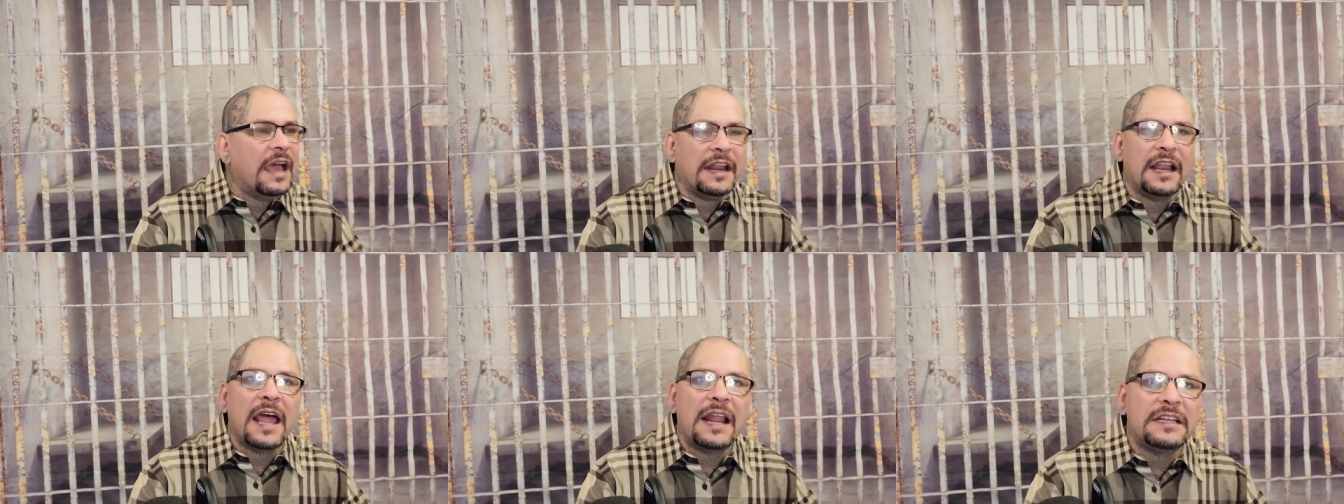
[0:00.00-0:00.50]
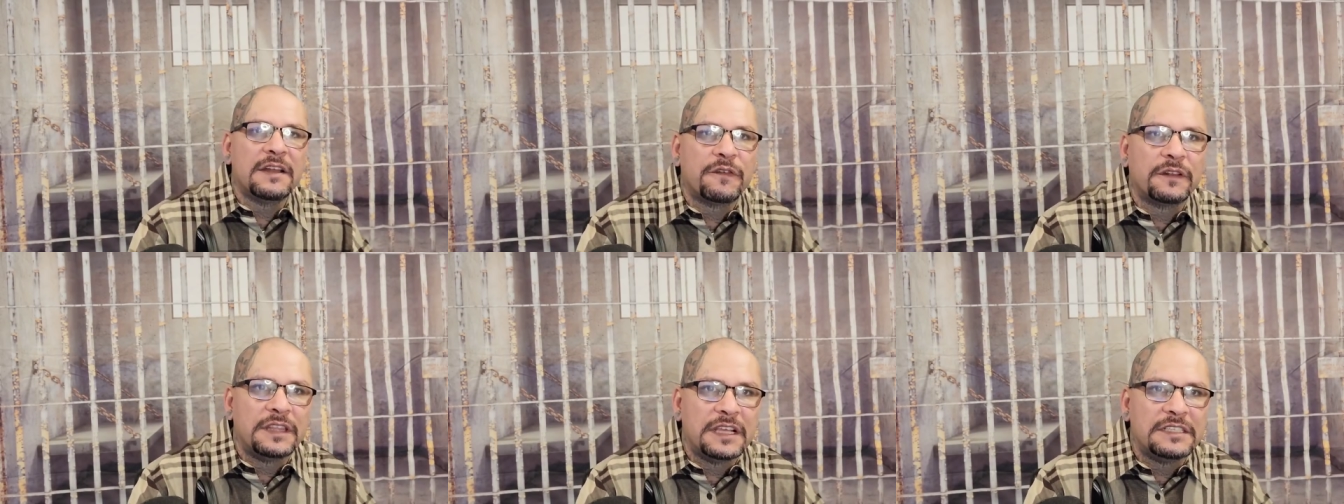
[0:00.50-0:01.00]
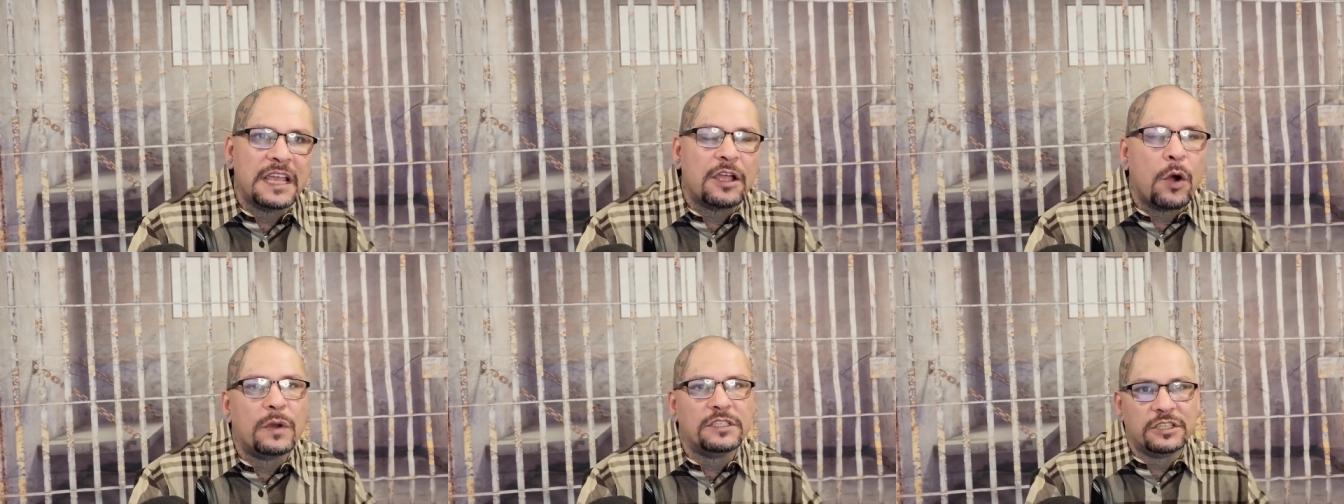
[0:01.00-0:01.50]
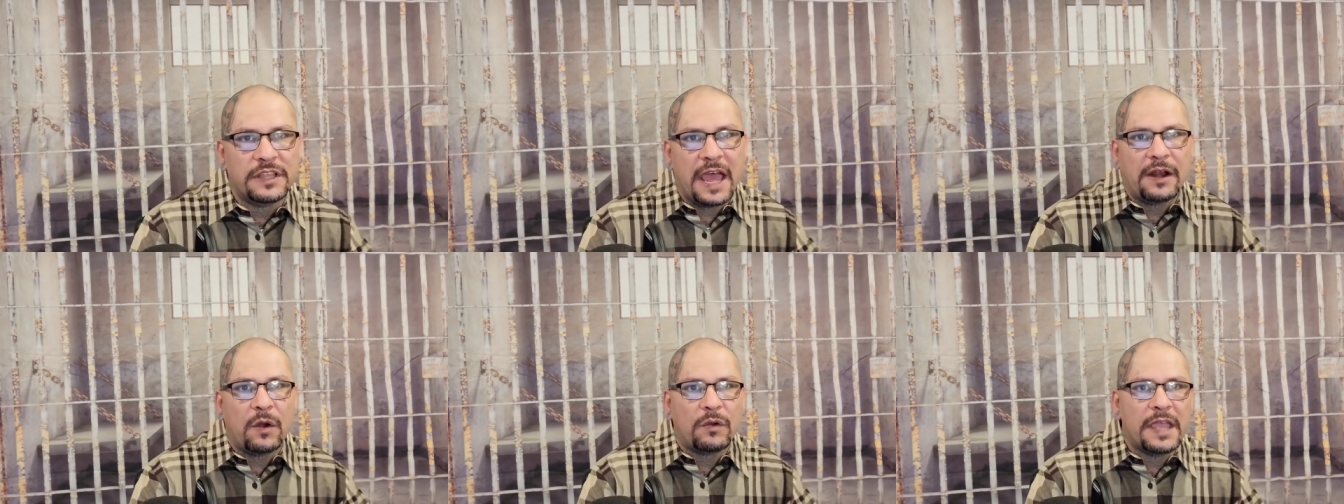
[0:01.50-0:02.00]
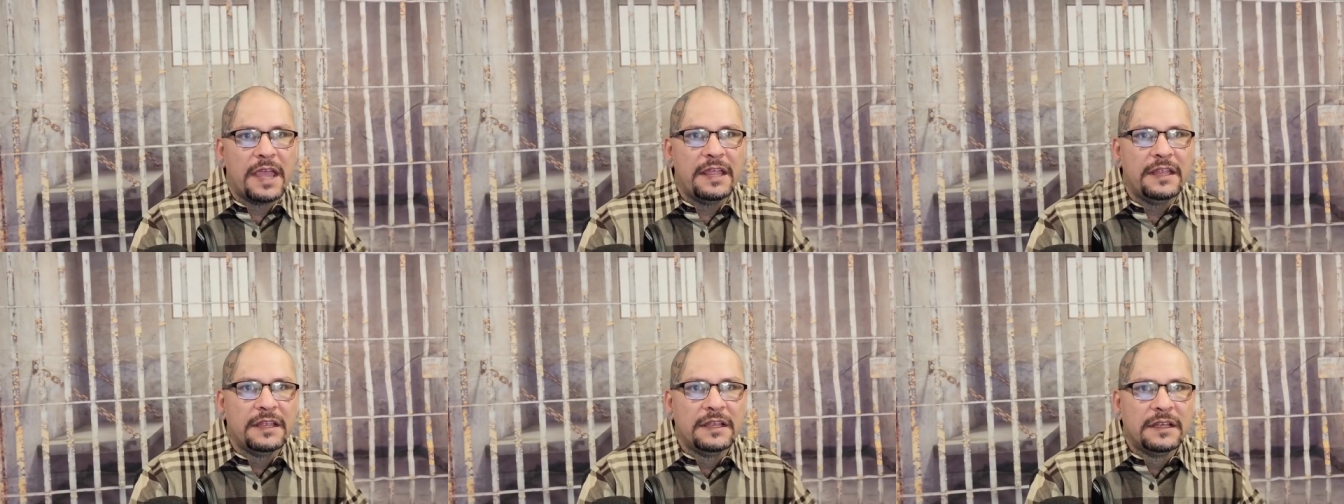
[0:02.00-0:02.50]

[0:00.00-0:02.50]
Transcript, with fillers: and a lot of different things that go into that. Okay,